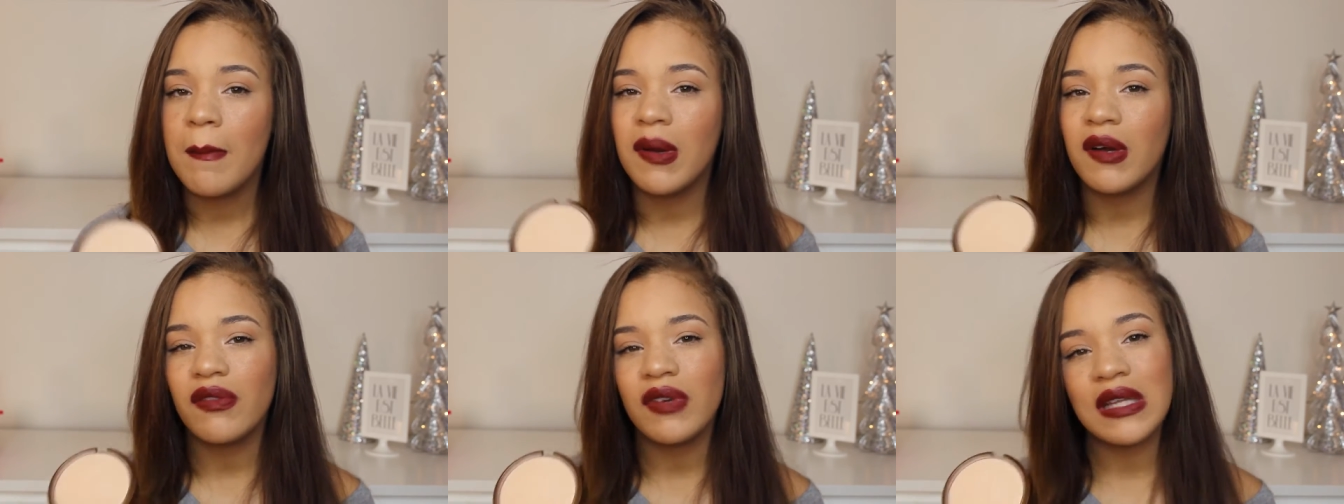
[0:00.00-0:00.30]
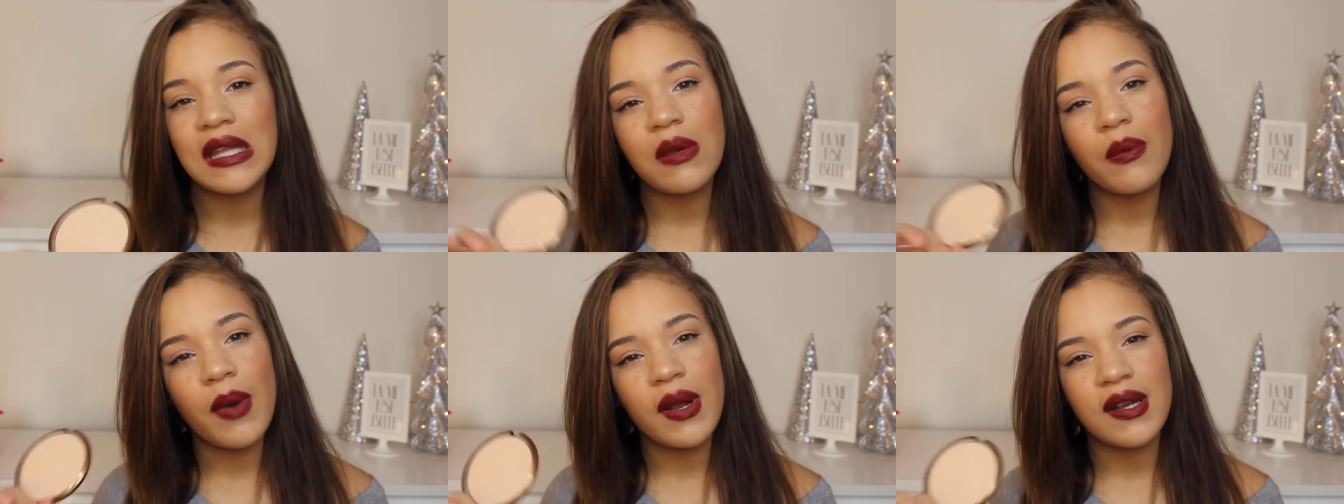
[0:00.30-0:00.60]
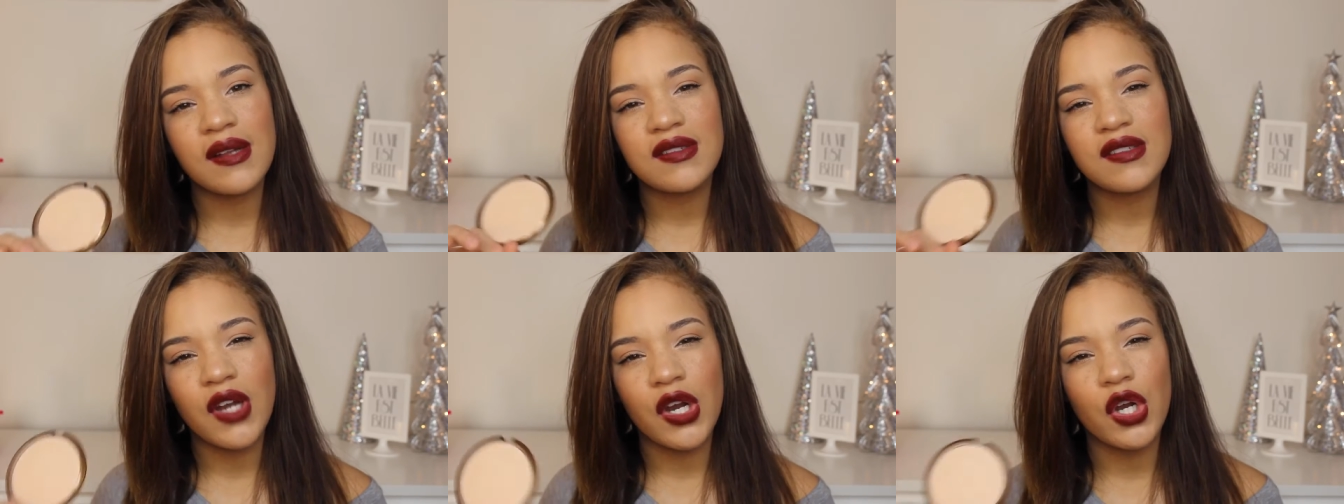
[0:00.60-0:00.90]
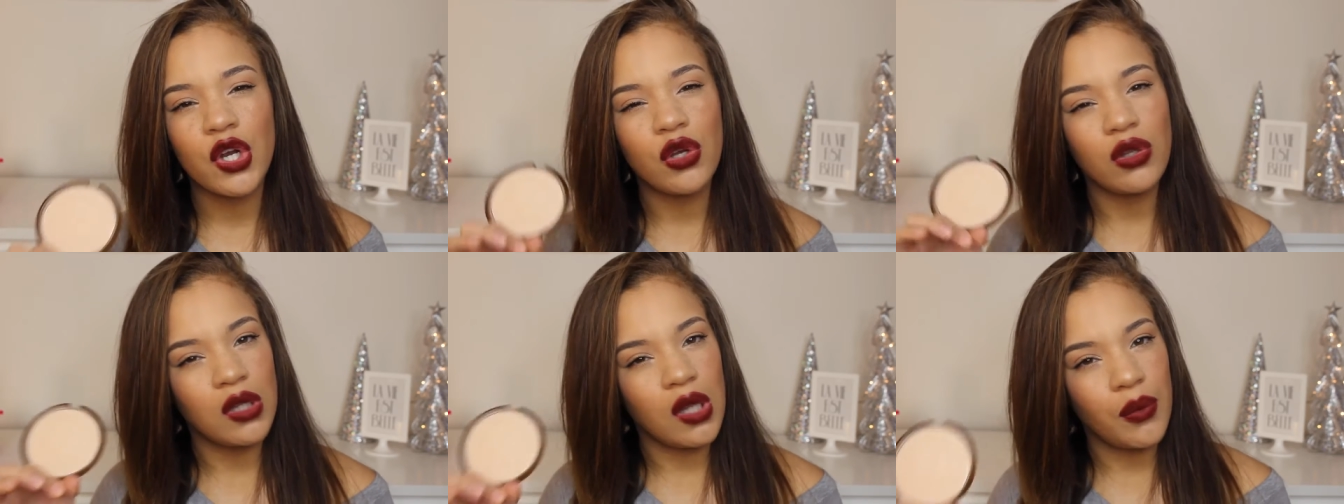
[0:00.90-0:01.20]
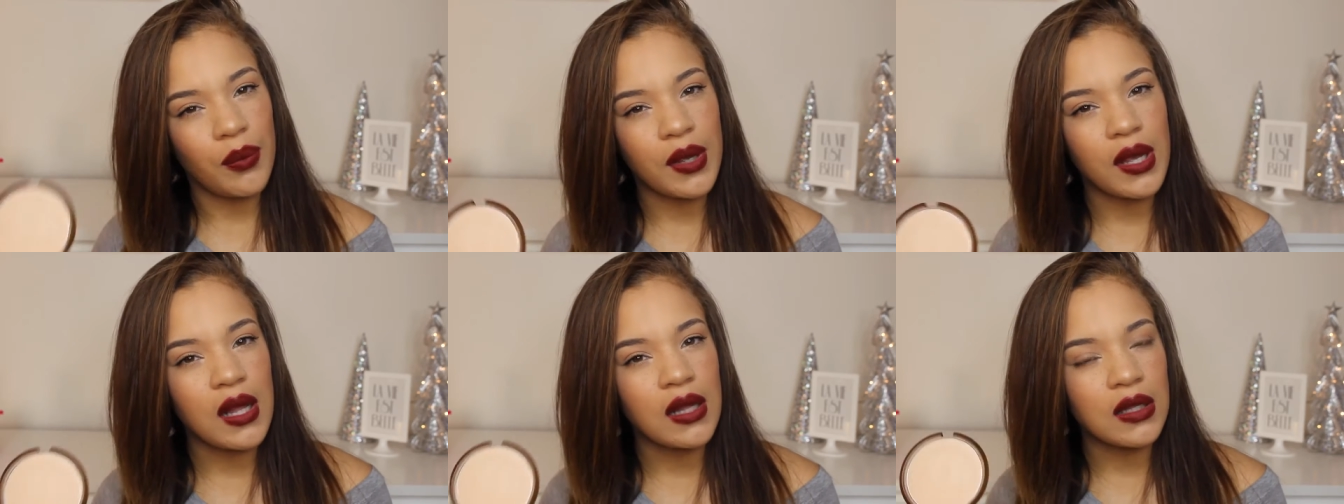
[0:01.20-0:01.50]
but really want to start
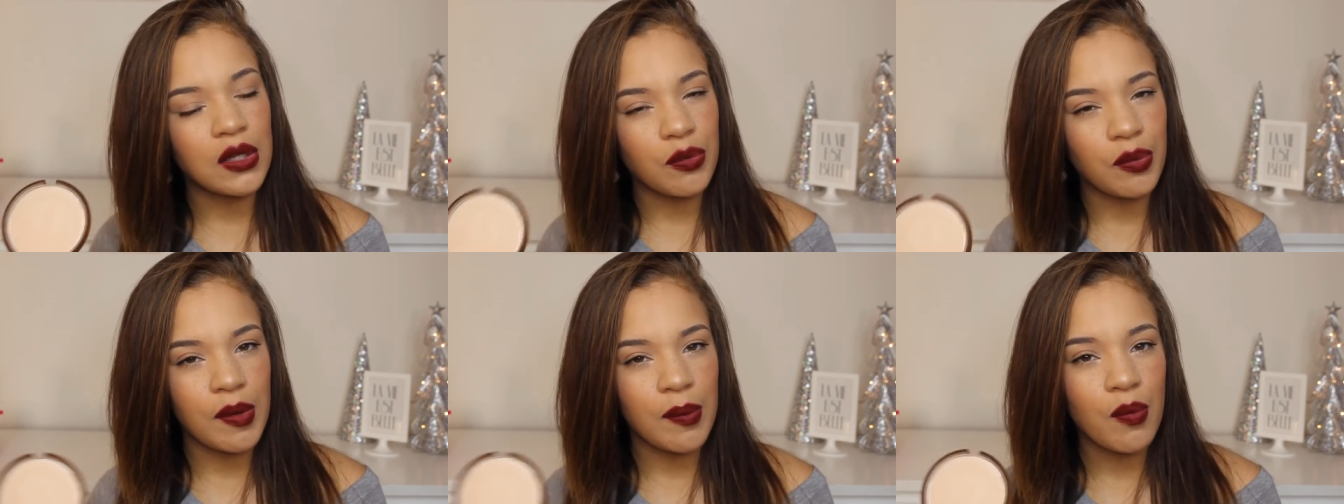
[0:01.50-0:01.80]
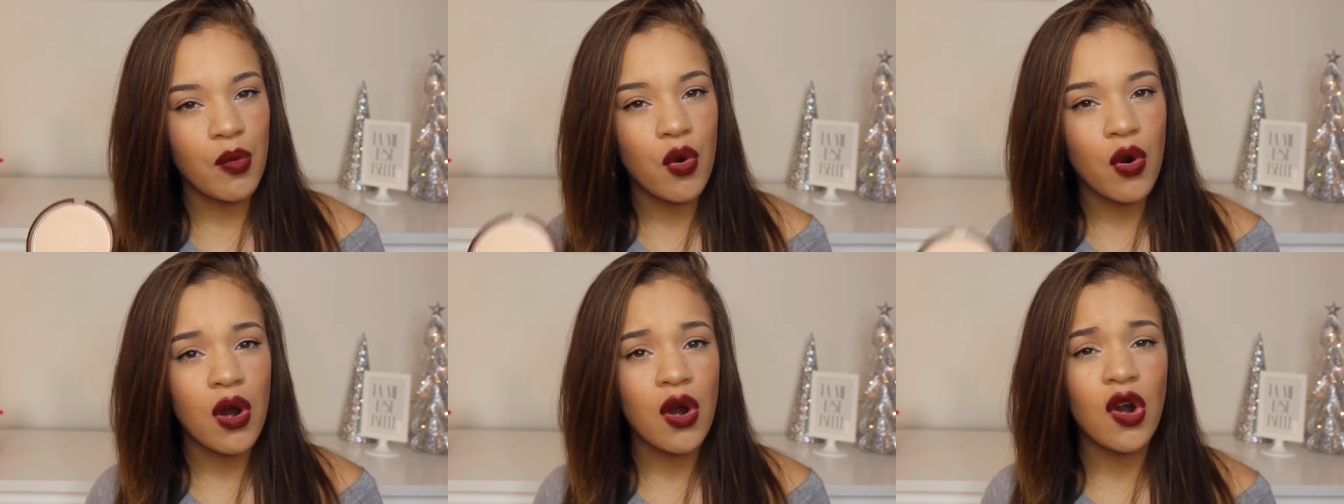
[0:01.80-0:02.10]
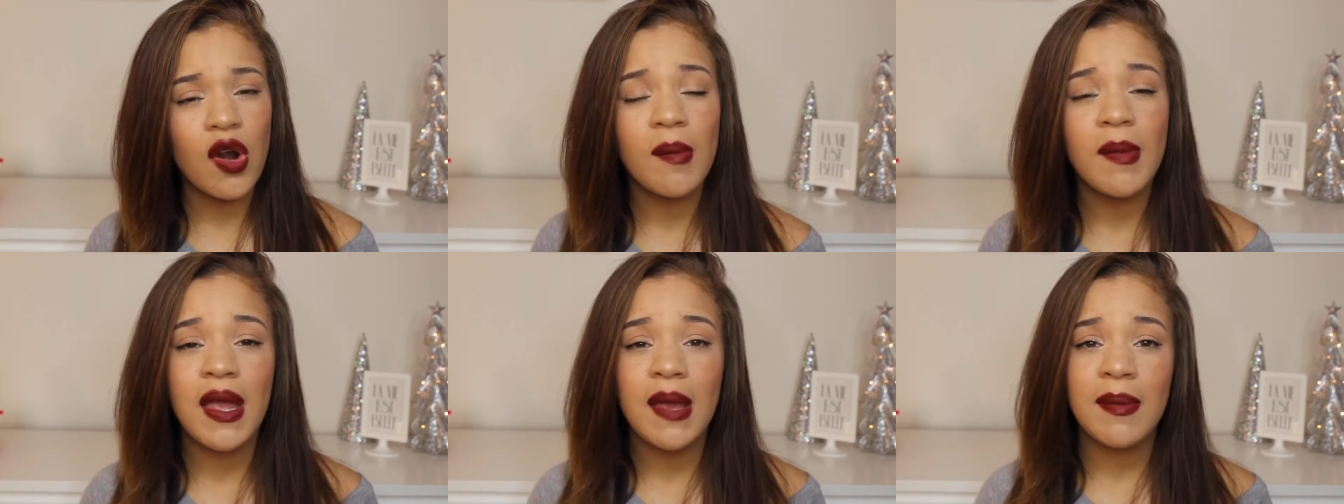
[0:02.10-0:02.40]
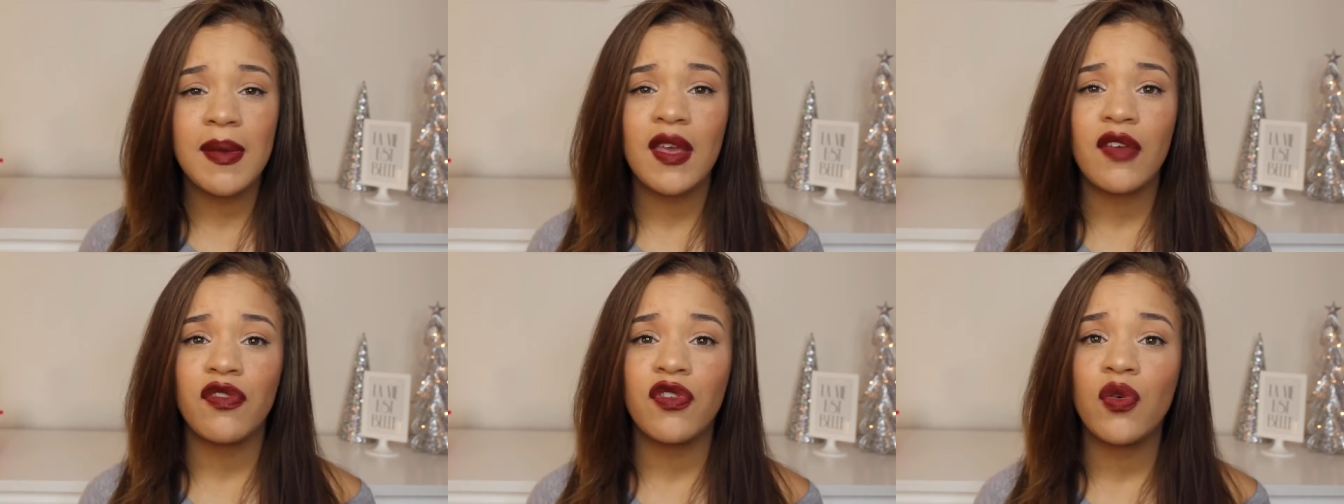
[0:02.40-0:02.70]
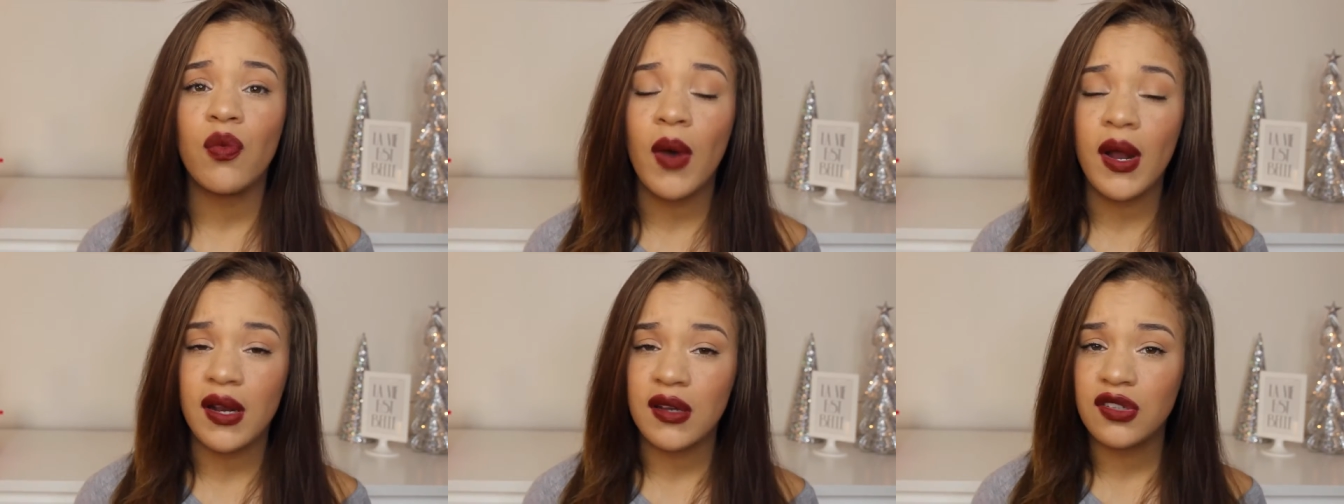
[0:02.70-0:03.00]
glowing a little bit more or maybe if
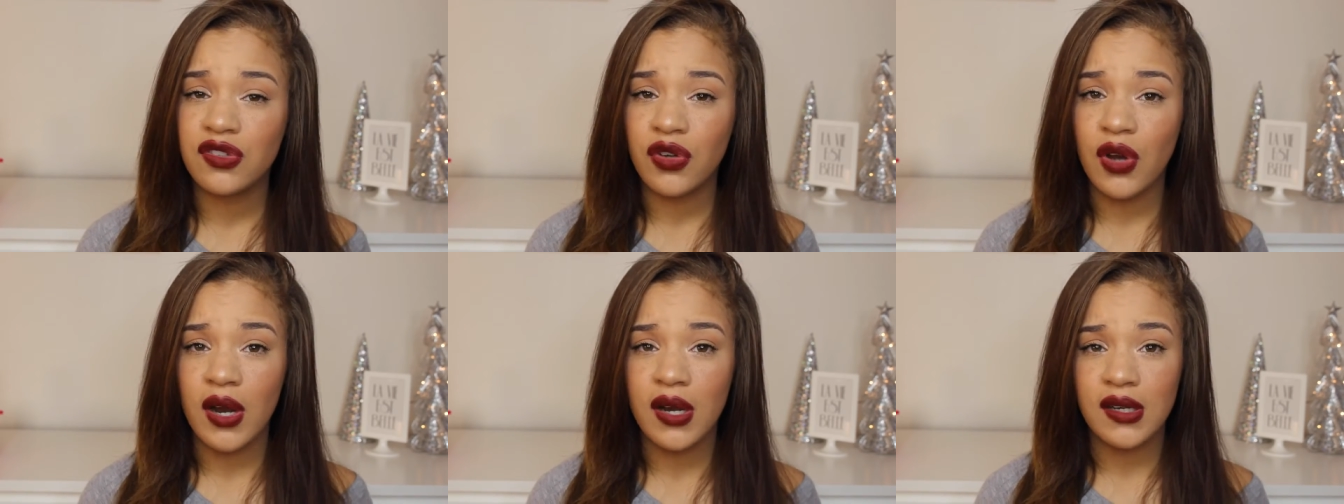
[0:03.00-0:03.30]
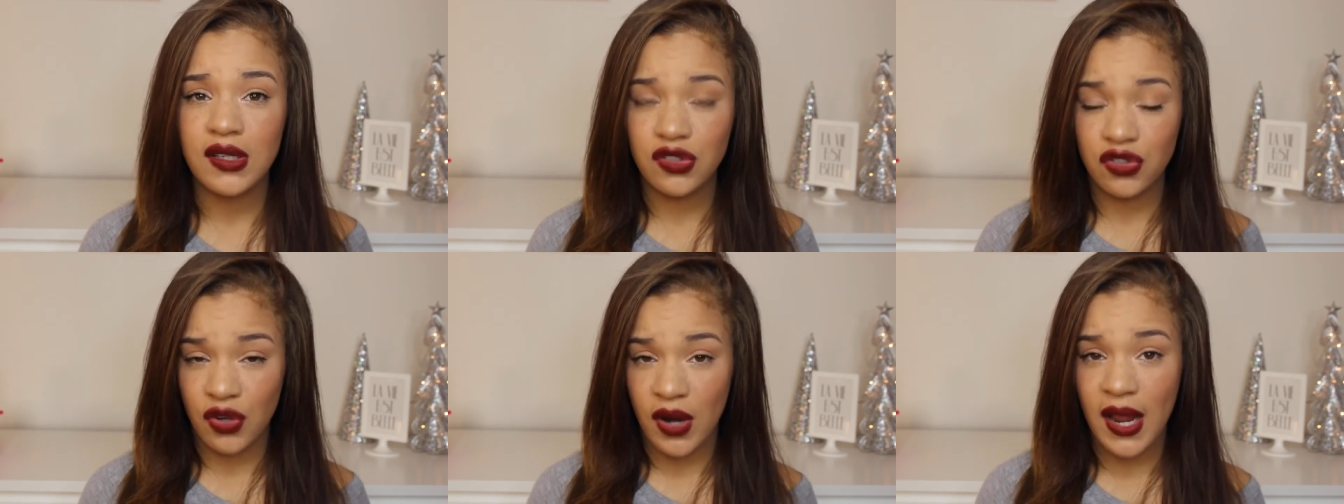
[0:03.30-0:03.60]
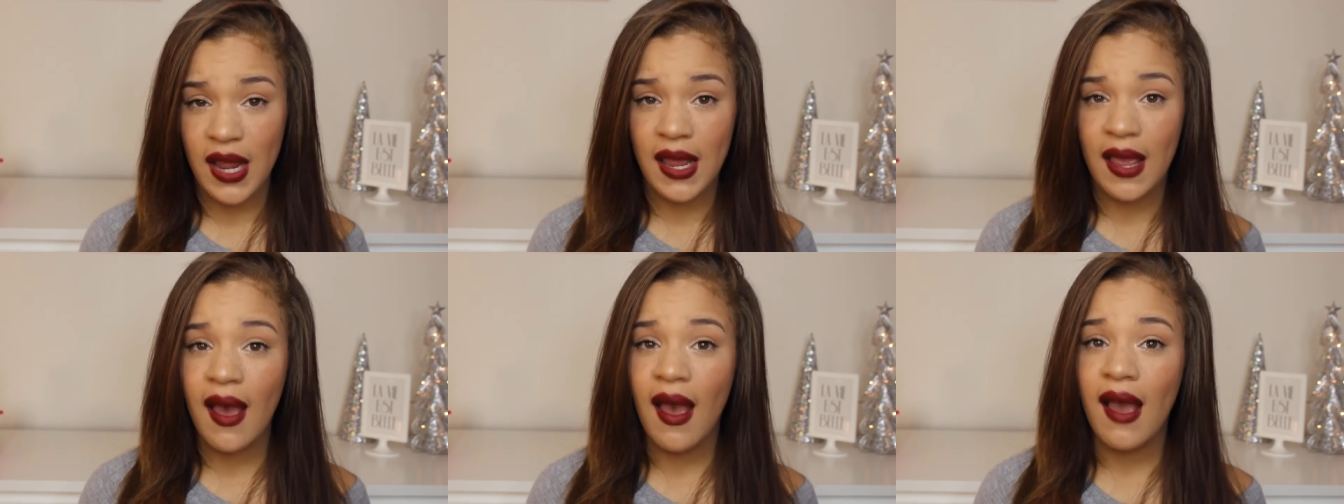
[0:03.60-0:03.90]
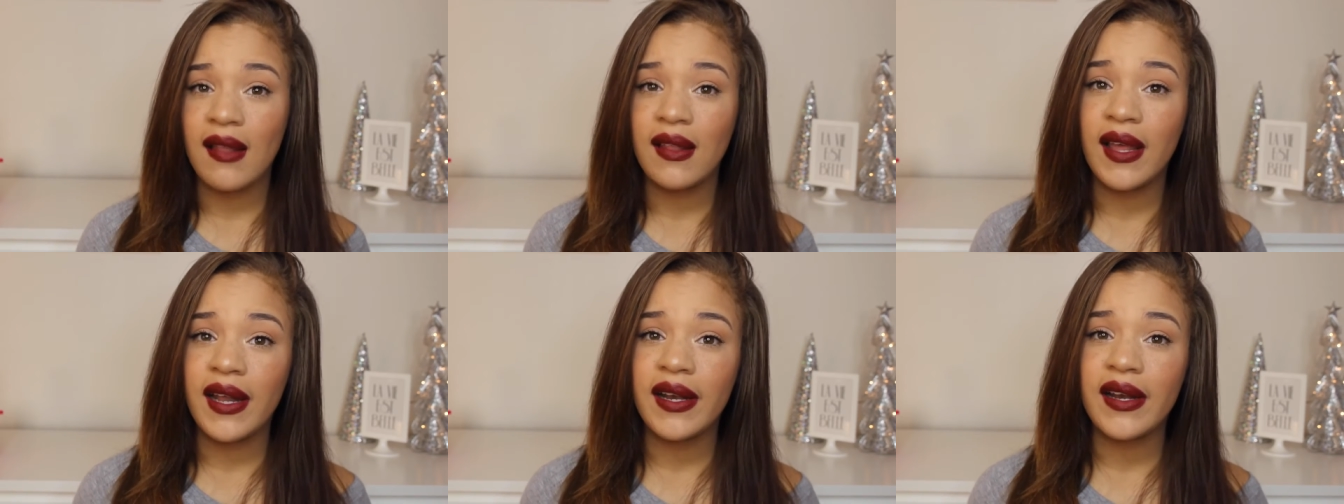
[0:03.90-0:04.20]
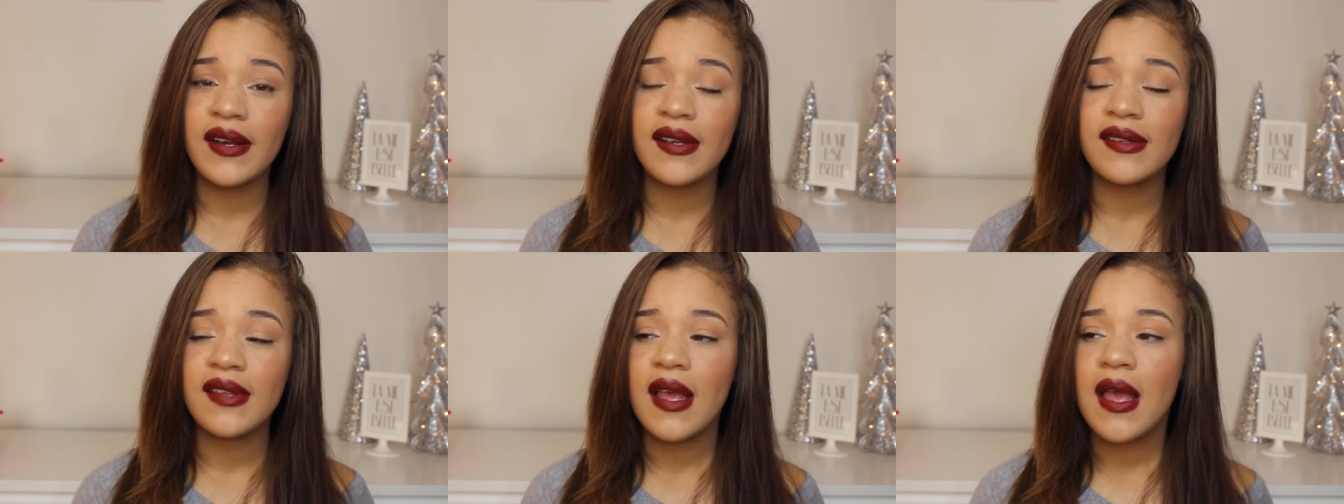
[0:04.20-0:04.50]
you want to start trying
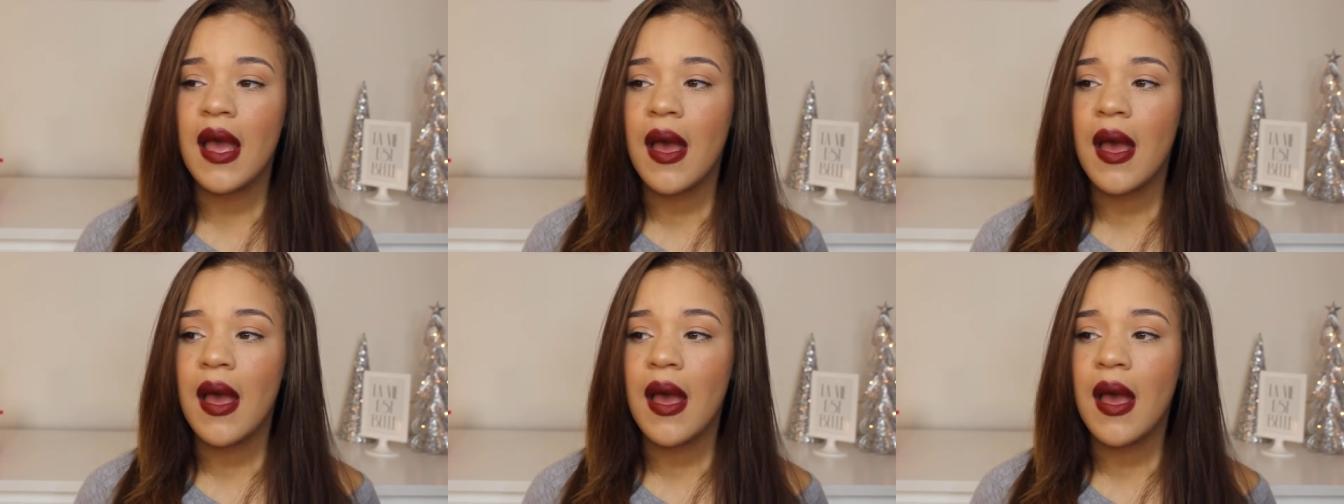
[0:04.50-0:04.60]
highlighters